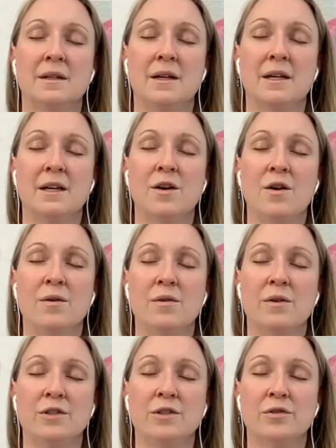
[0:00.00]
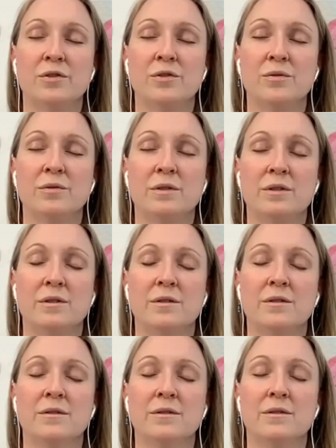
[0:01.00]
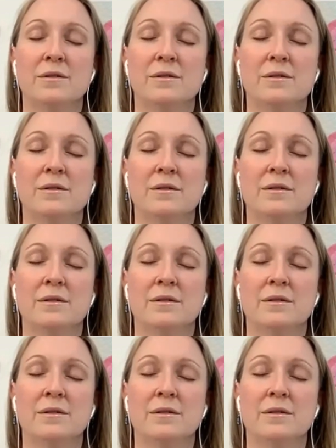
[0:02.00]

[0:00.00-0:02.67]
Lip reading: Letting go across your shoulders,